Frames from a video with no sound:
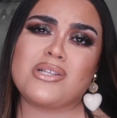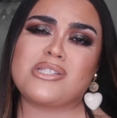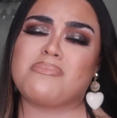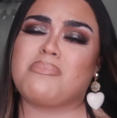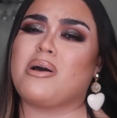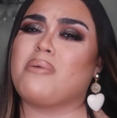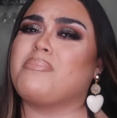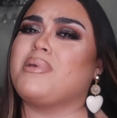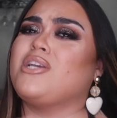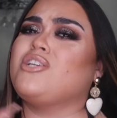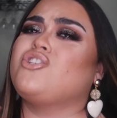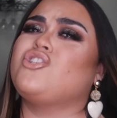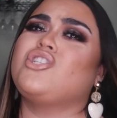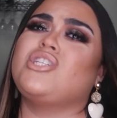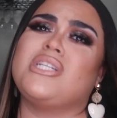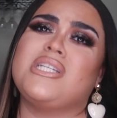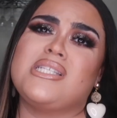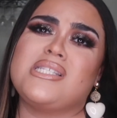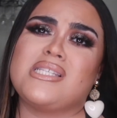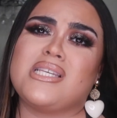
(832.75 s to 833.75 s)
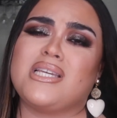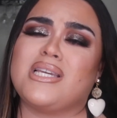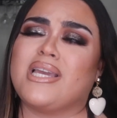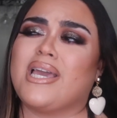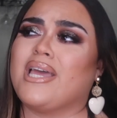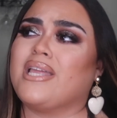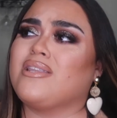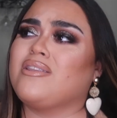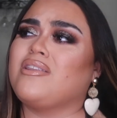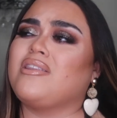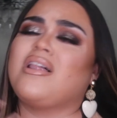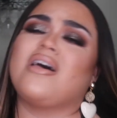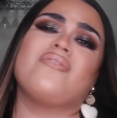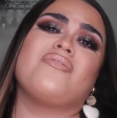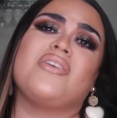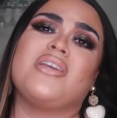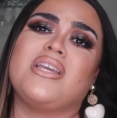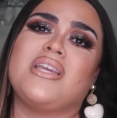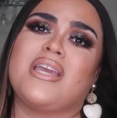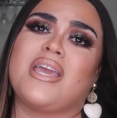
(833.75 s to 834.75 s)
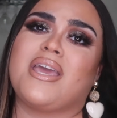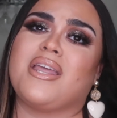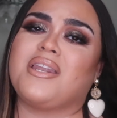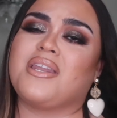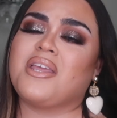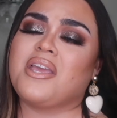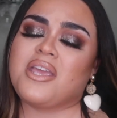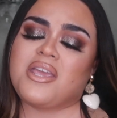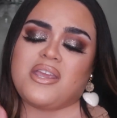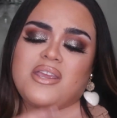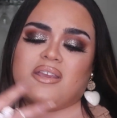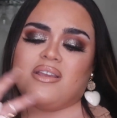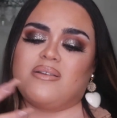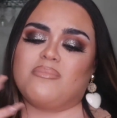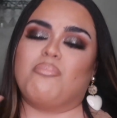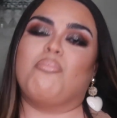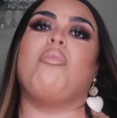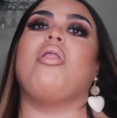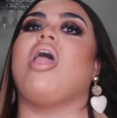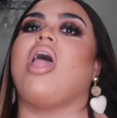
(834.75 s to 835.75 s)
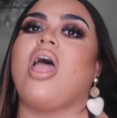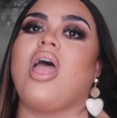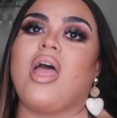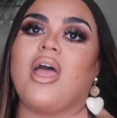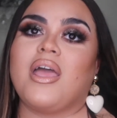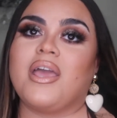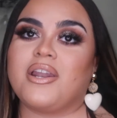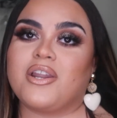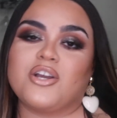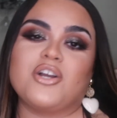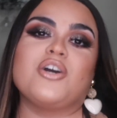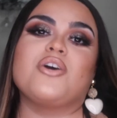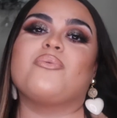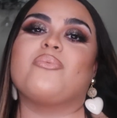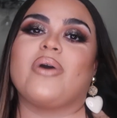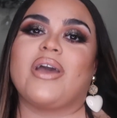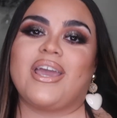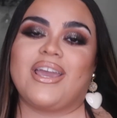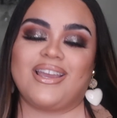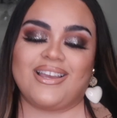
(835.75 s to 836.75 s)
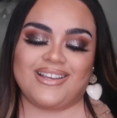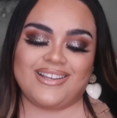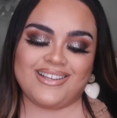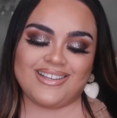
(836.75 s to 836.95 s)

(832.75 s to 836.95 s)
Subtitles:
It's about being cheesy and lovey and bleh in a good way.